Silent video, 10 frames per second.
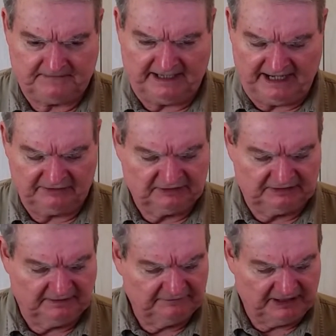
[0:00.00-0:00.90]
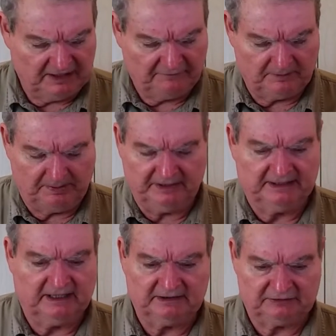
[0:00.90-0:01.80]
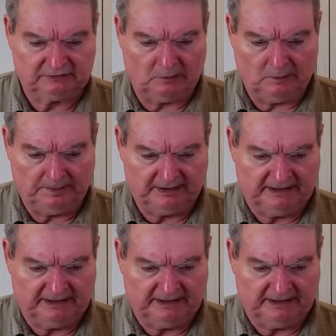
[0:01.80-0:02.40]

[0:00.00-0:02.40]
It has the dovetail for putting on a scope.